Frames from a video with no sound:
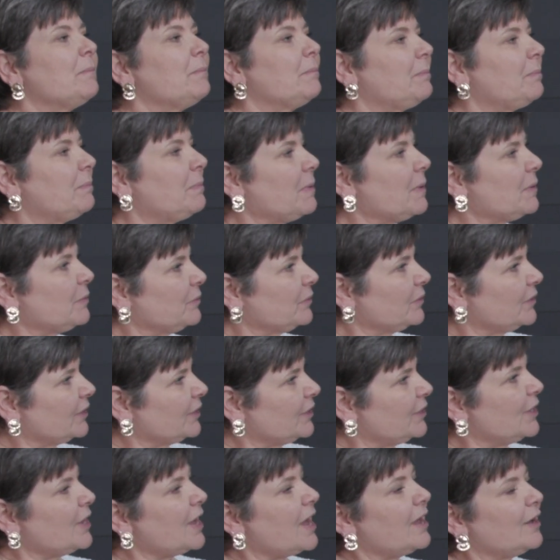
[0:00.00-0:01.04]
But
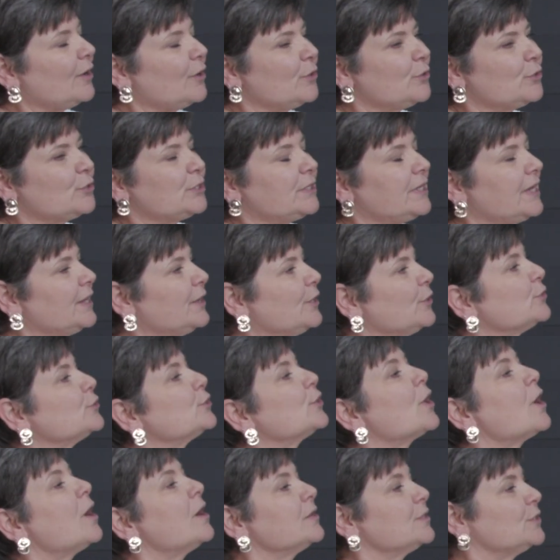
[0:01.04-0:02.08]
you got to understand there's
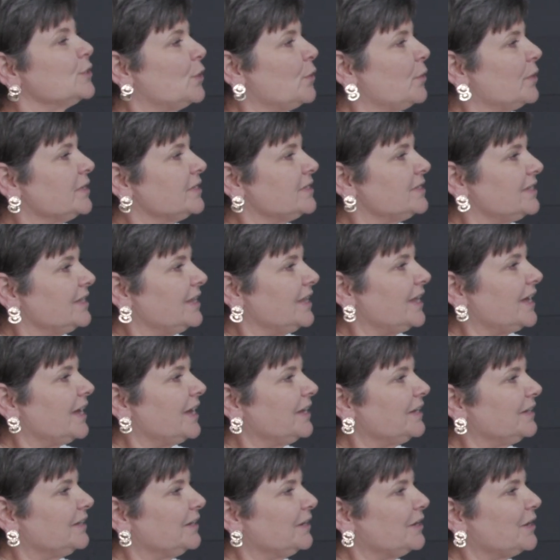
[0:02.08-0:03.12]
a consequence to
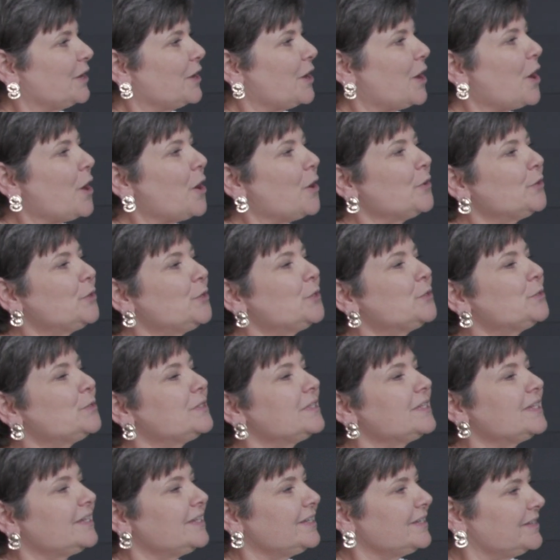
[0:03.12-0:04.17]
that. Mm-hmm. All you
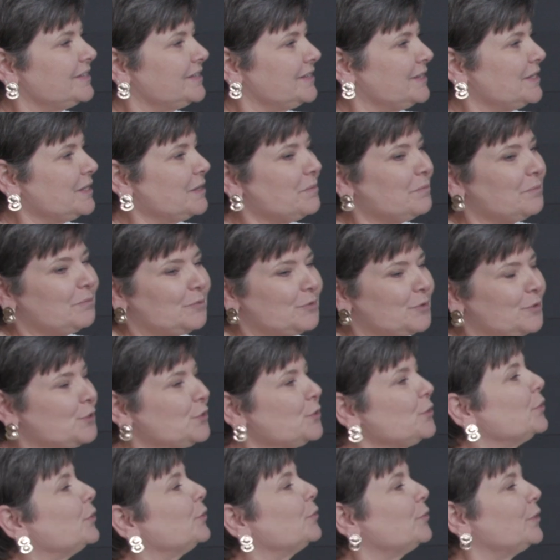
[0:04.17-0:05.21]
see is them
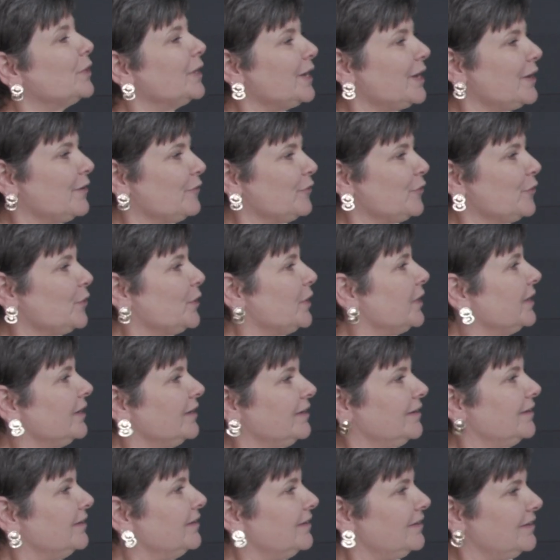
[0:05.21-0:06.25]
doing whatever
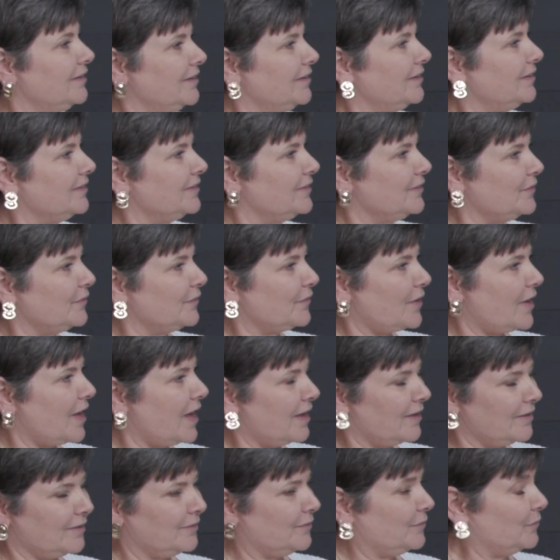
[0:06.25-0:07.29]
and
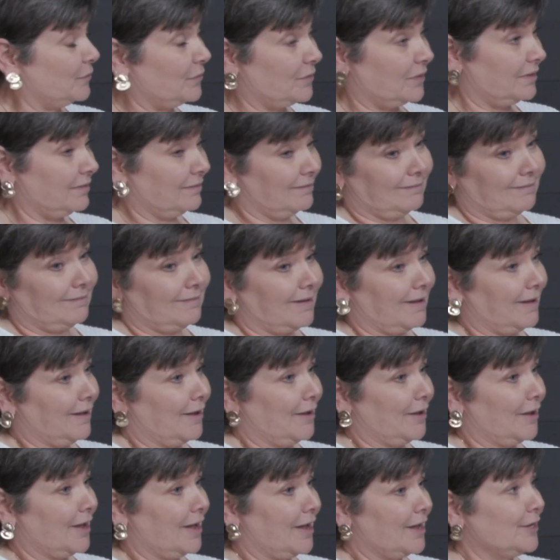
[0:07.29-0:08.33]
uh,
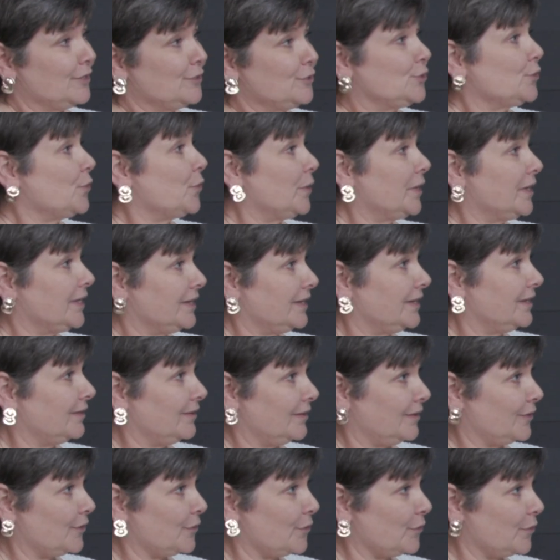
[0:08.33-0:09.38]

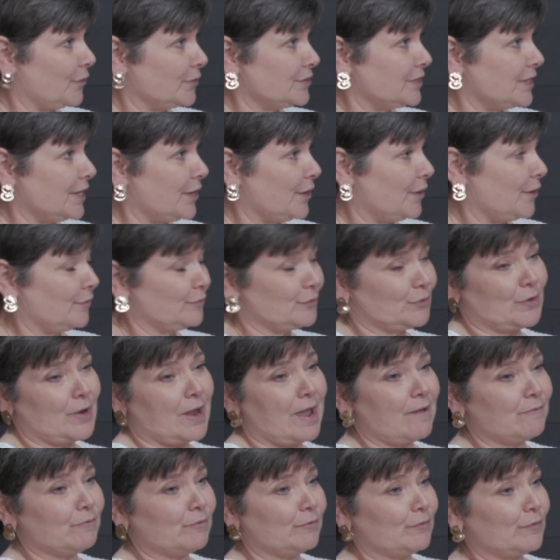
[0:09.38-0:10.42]
enjoying themselves or
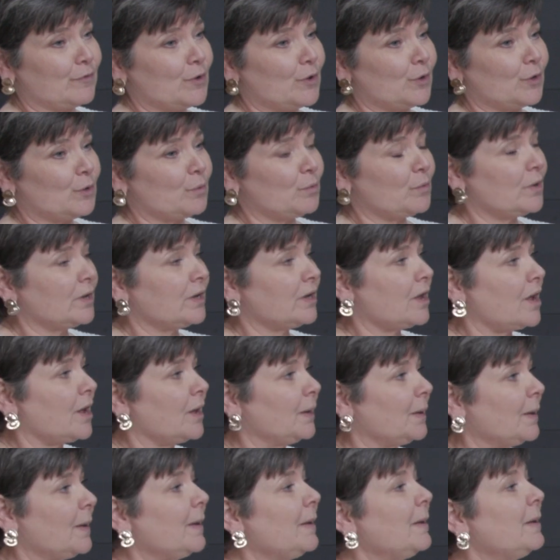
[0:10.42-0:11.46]
having fun or
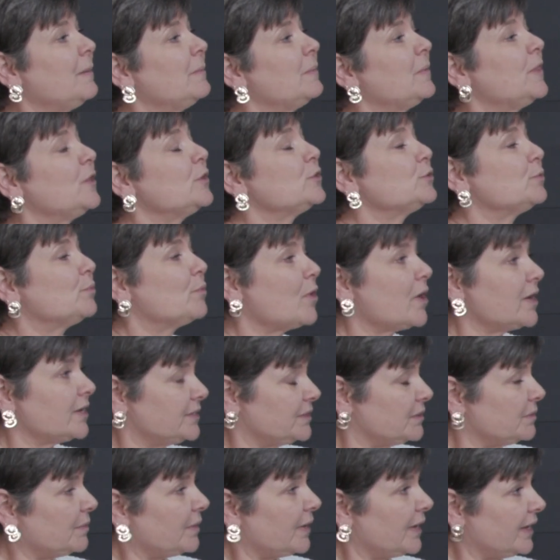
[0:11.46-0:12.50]
whatnot. But there's a
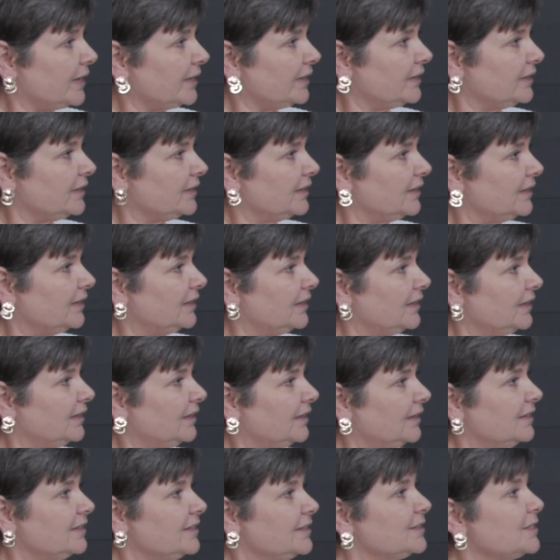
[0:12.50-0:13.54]
price to pay.
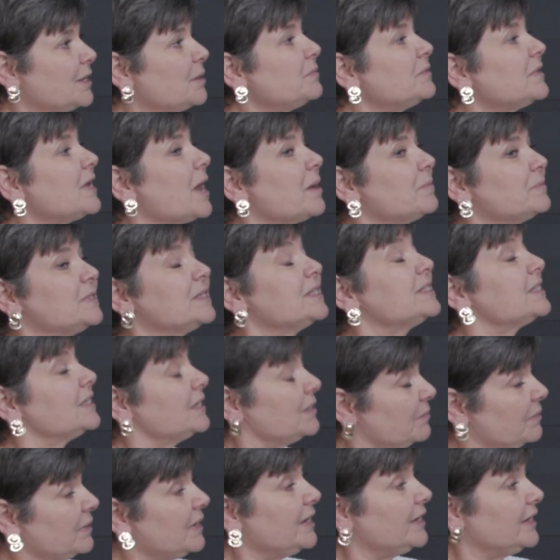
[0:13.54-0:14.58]
Sometimes it's
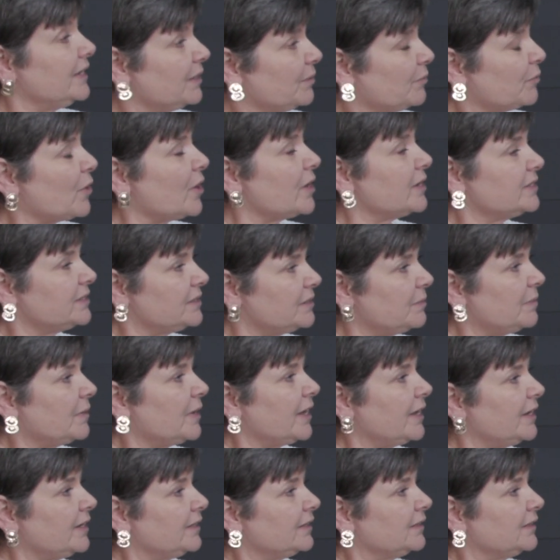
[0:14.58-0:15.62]
an immediate price to pay.